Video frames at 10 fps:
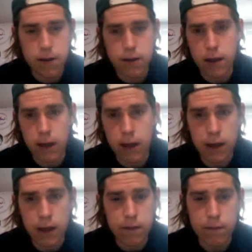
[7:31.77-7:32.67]
I
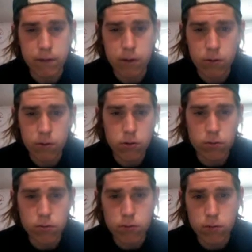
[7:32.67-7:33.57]
have no
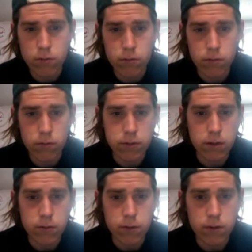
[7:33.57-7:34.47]
clue who's gonna
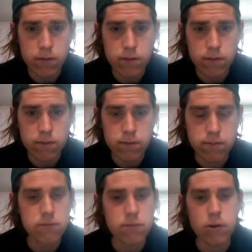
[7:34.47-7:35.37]
win.
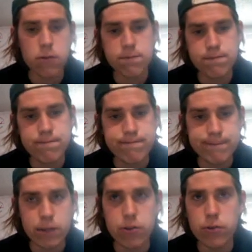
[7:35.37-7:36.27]
Well,
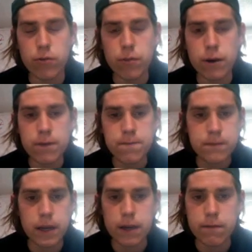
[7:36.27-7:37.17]
need you, but
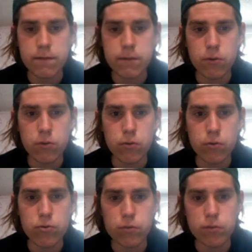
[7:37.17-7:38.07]
I have no clue who
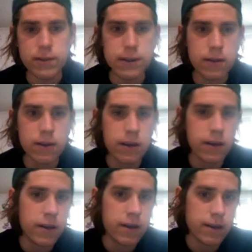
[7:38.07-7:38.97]
to predict,
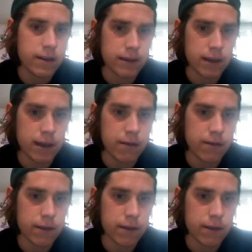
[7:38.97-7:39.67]
because they haven't,